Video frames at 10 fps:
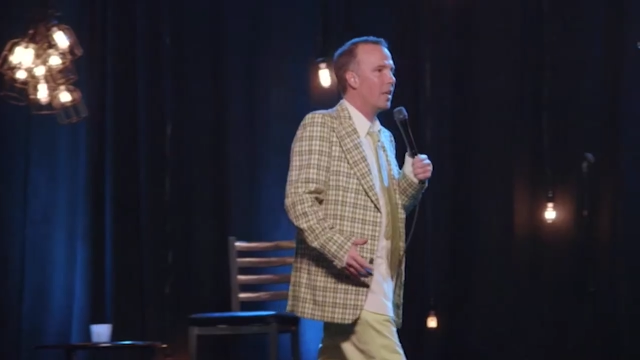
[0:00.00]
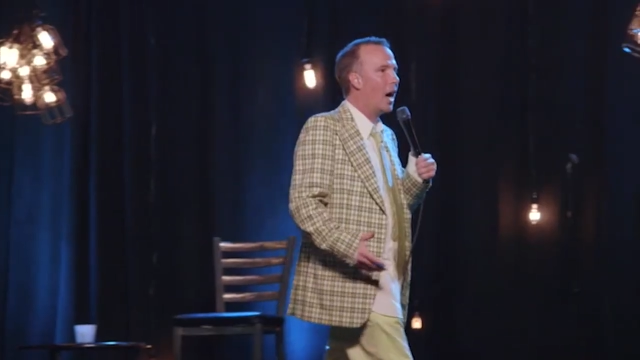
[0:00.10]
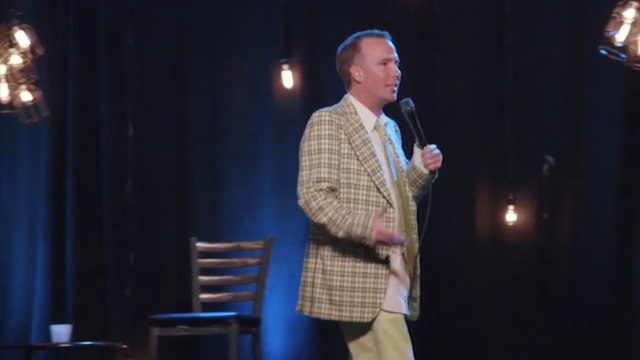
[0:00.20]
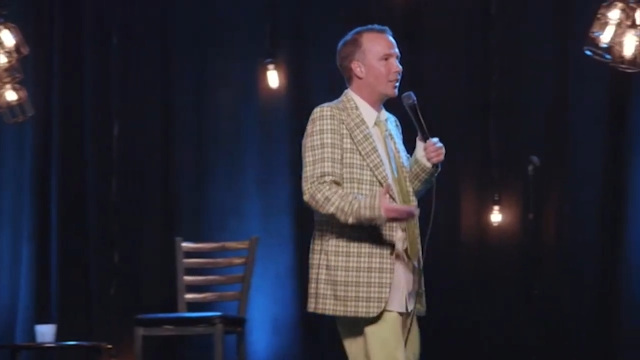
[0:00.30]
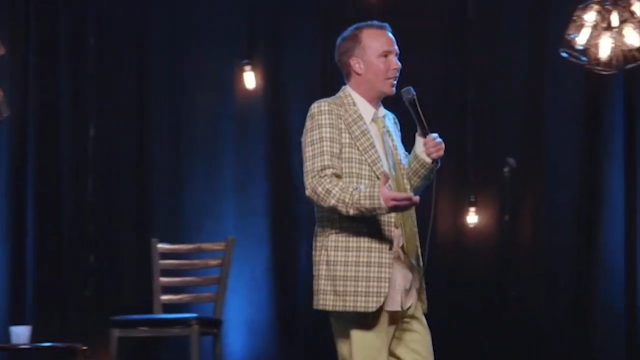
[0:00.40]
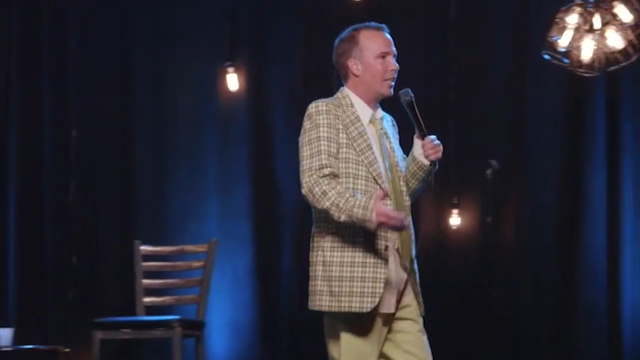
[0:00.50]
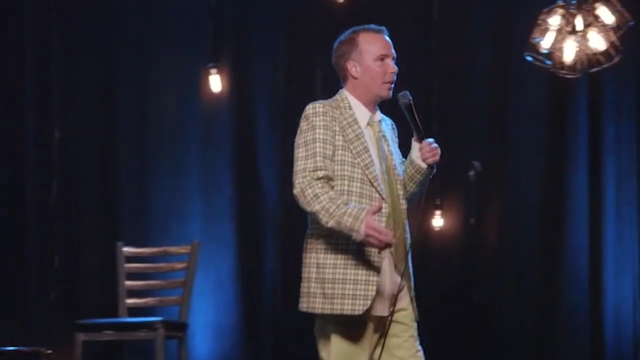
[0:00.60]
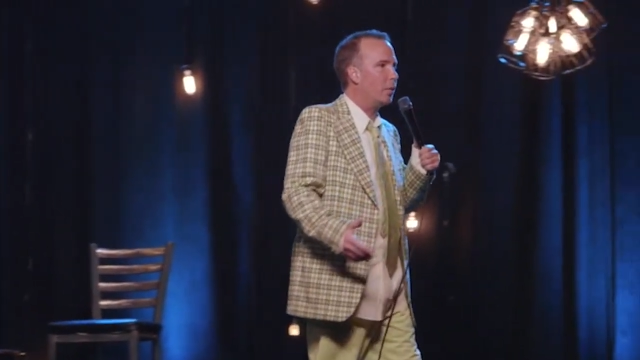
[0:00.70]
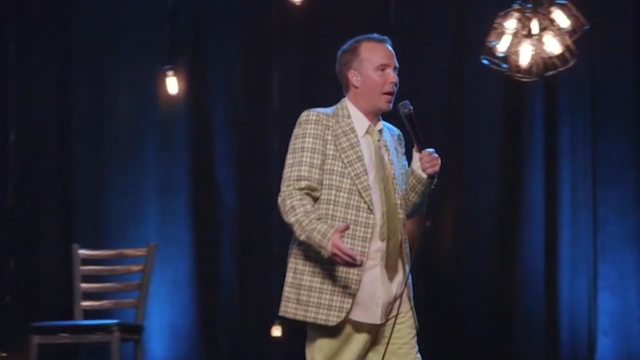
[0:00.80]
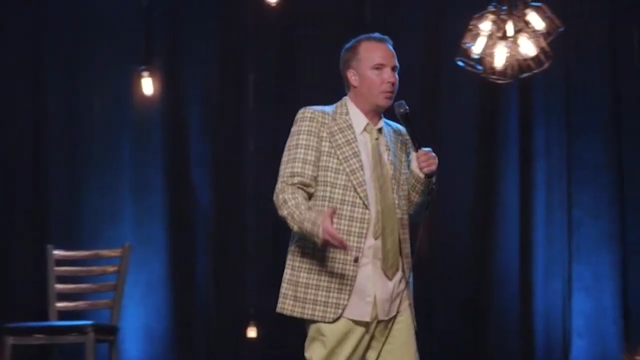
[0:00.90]
Not
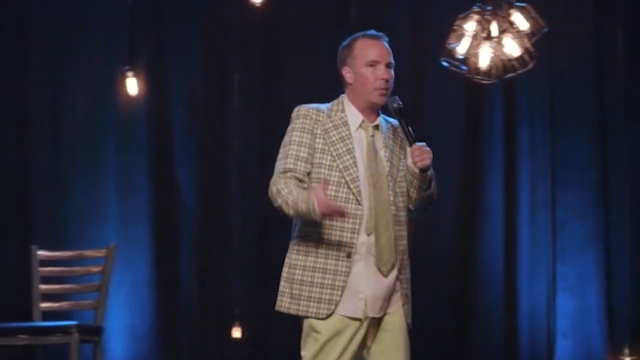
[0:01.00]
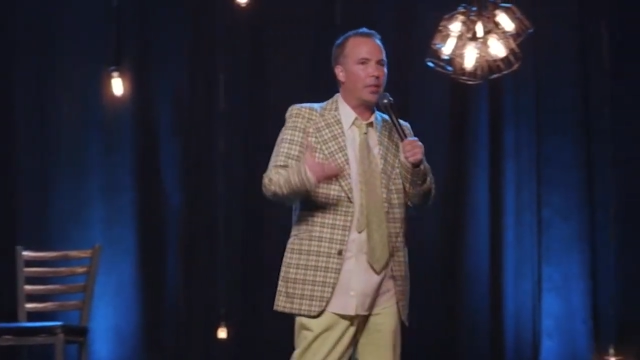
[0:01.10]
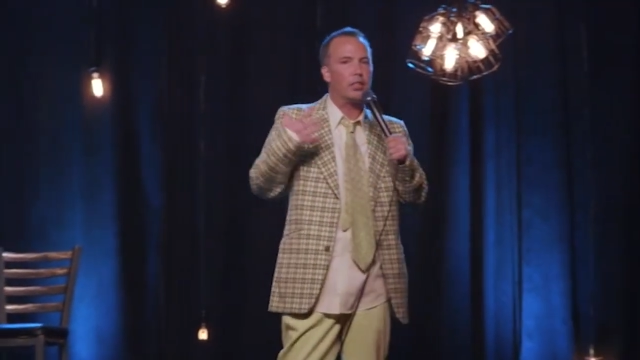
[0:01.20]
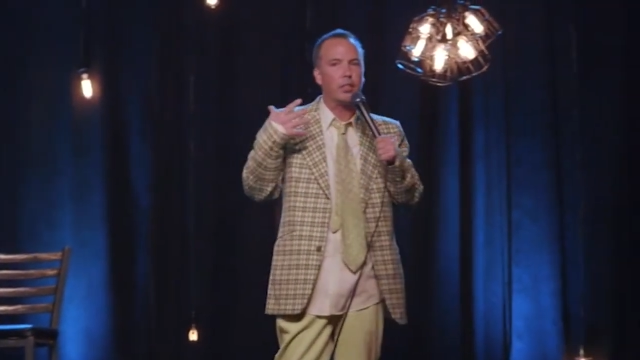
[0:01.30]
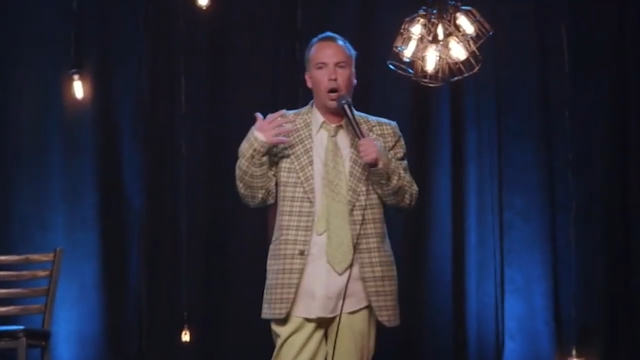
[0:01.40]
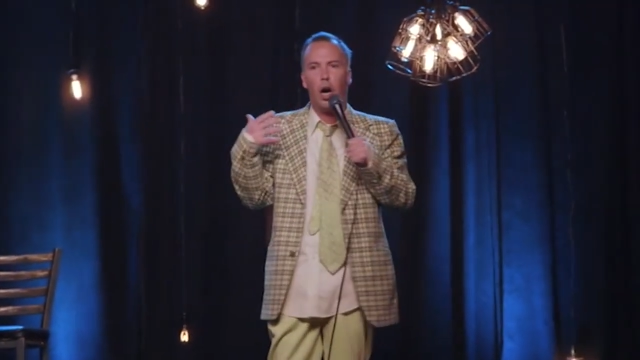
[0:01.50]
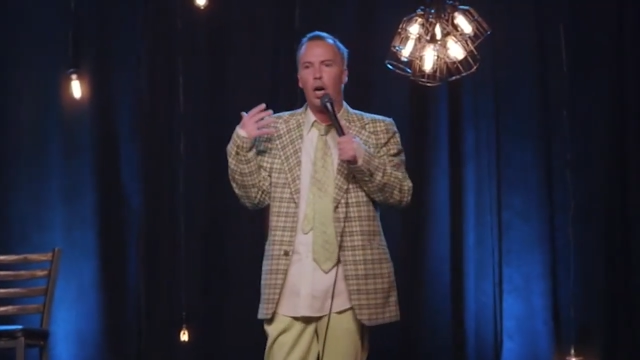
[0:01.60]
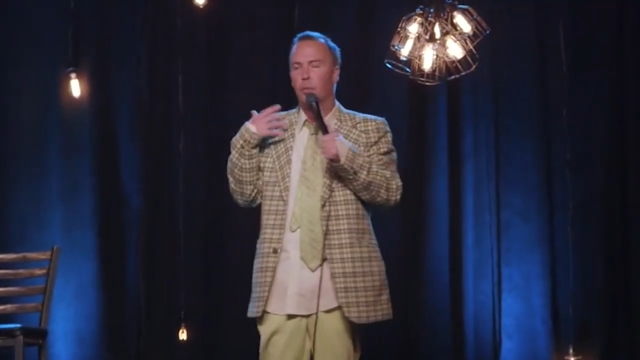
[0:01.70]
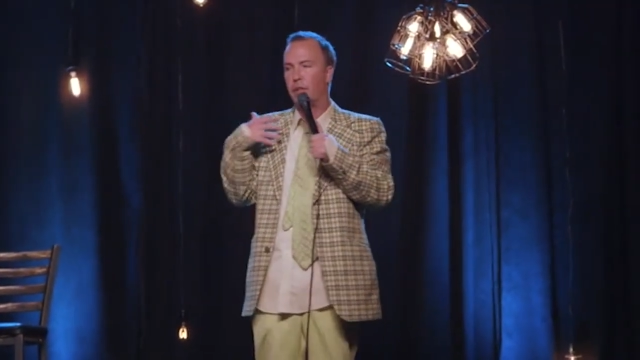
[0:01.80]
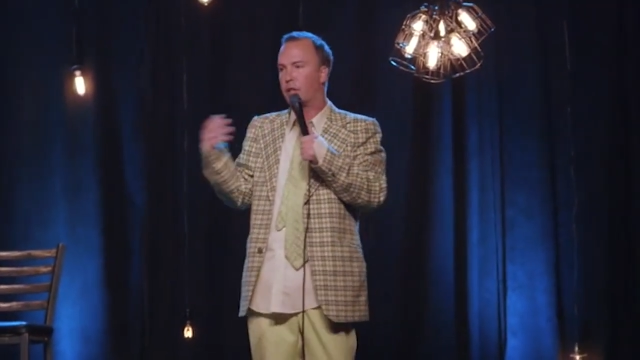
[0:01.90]
sitting around with a
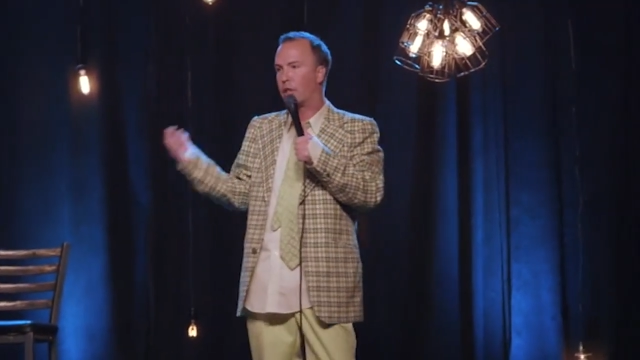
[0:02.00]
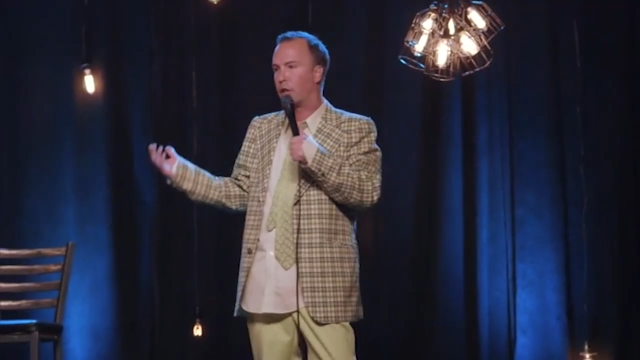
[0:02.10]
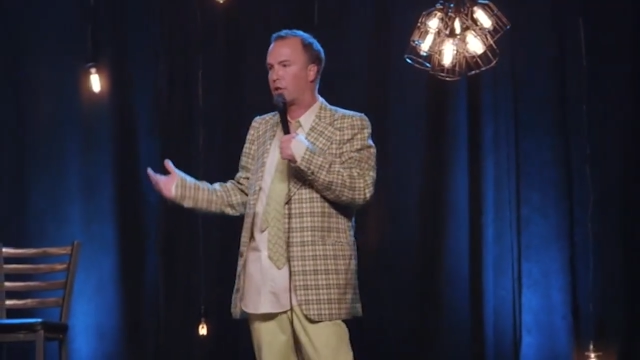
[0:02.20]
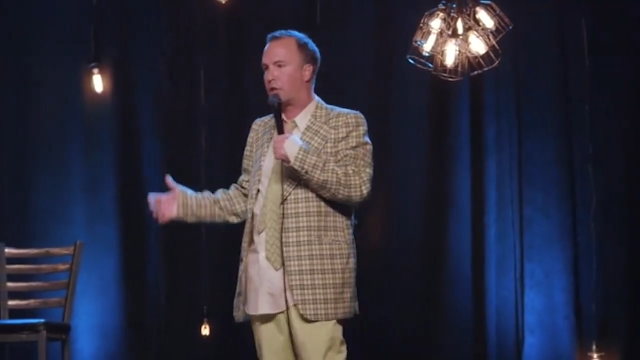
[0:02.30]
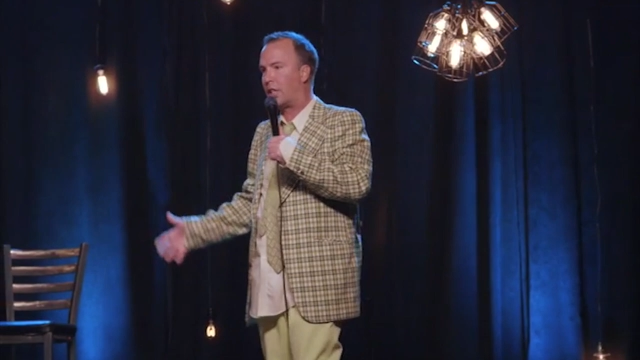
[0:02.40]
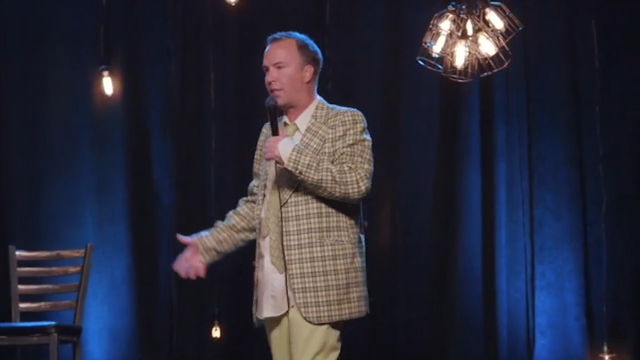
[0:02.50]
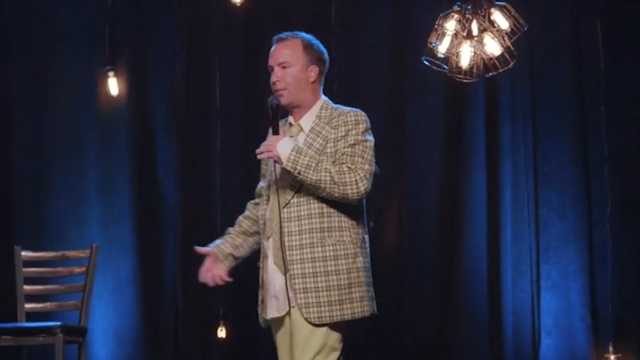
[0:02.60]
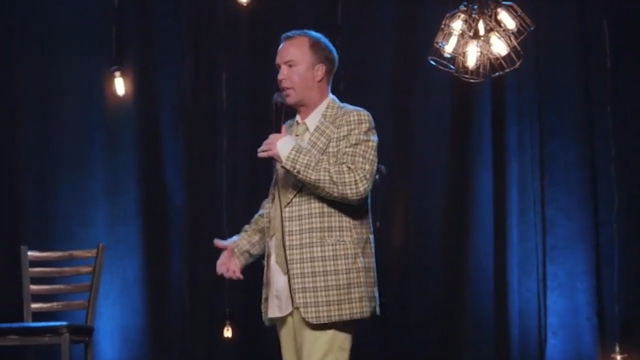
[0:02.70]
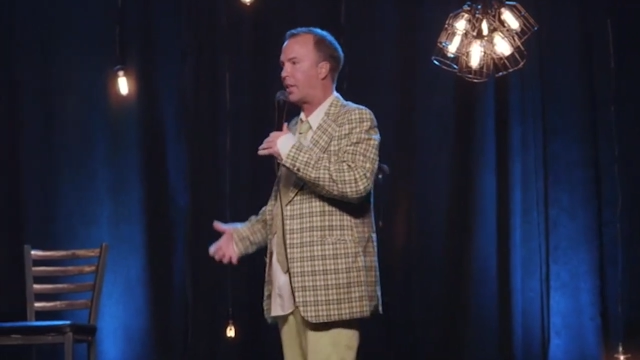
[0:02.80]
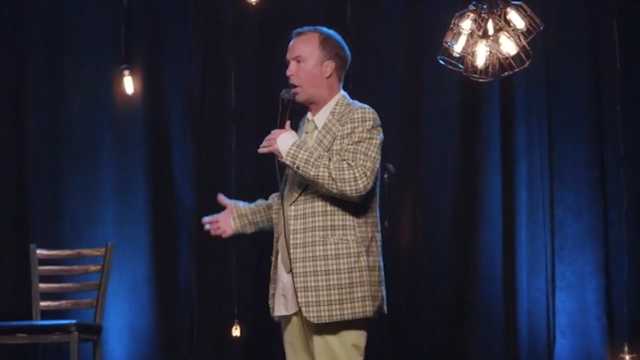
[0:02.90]
dog with a
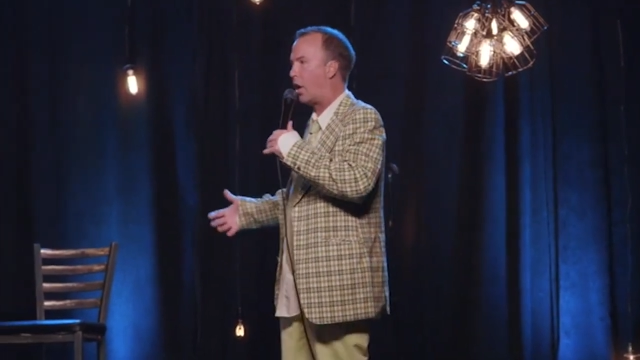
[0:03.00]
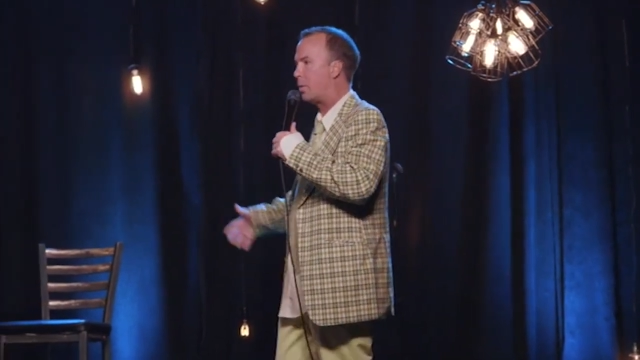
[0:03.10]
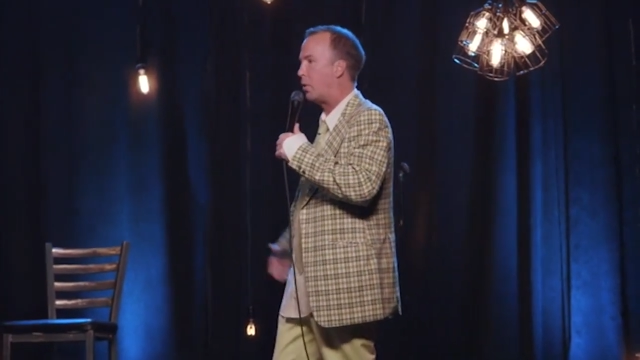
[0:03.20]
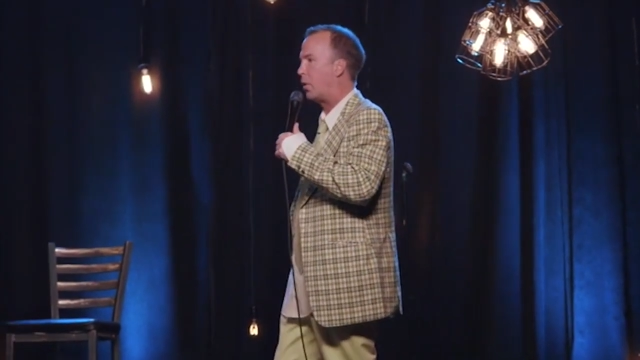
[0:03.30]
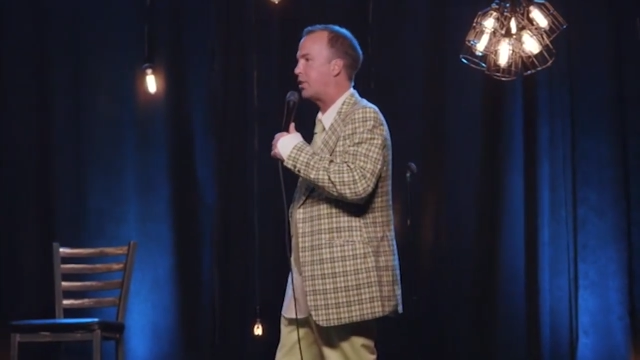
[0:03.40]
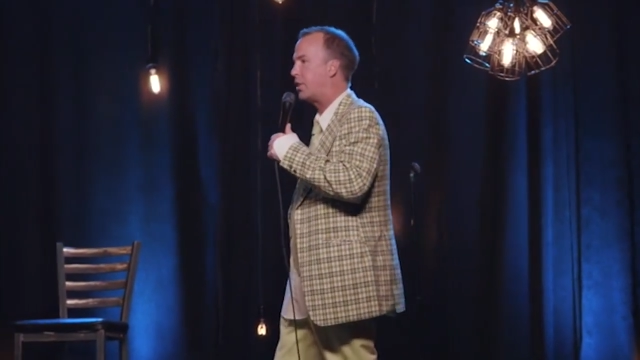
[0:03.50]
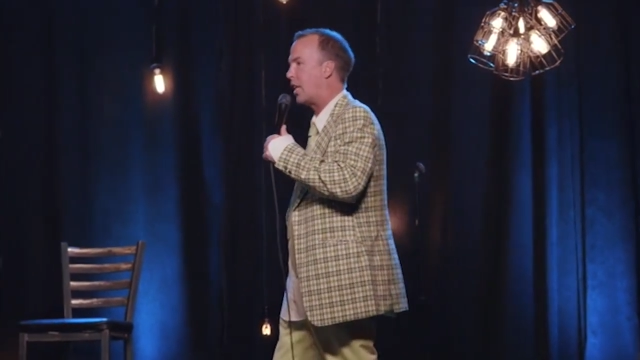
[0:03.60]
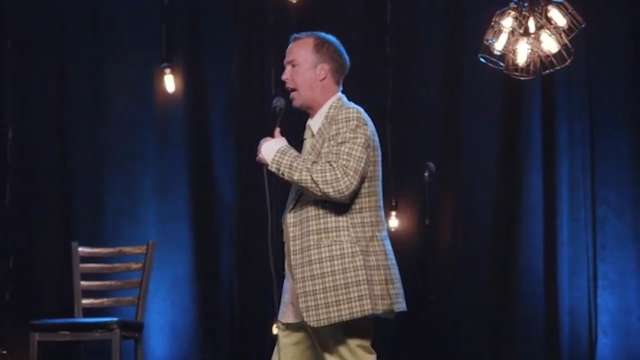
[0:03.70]
kerchief and a cardboard